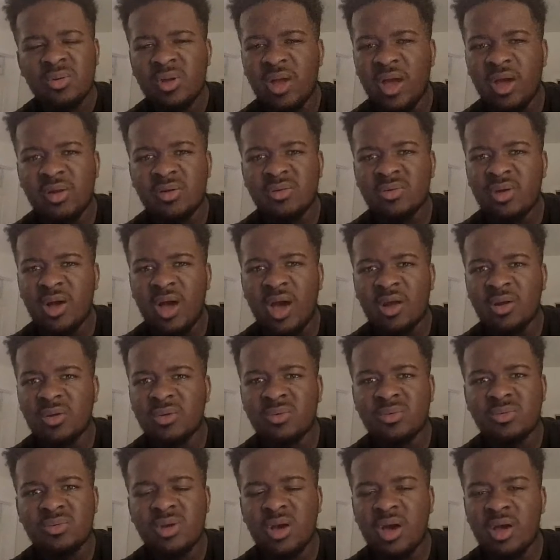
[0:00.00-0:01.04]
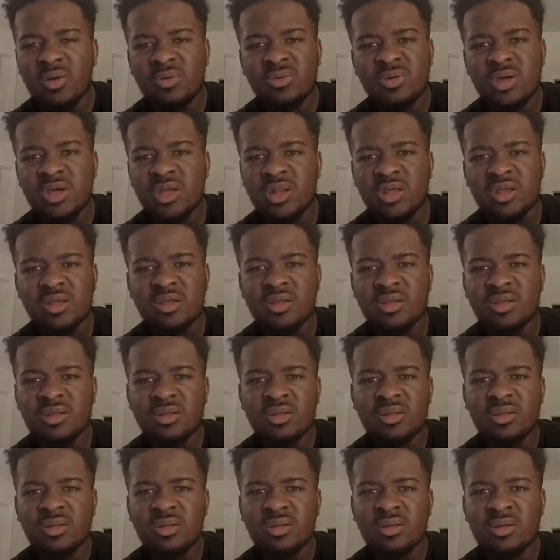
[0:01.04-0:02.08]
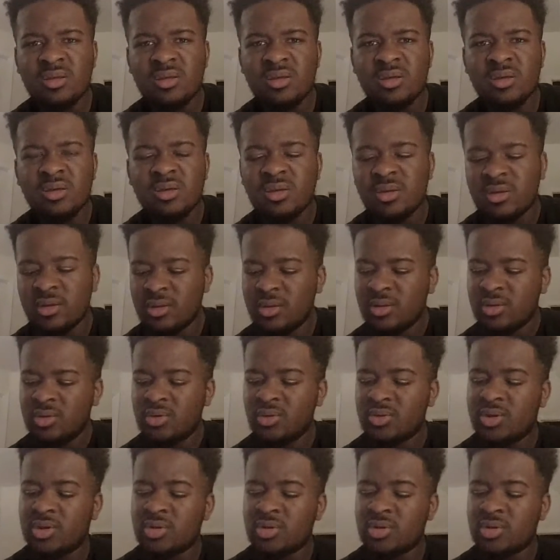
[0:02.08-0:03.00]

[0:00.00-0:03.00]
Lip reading: I don't get it. You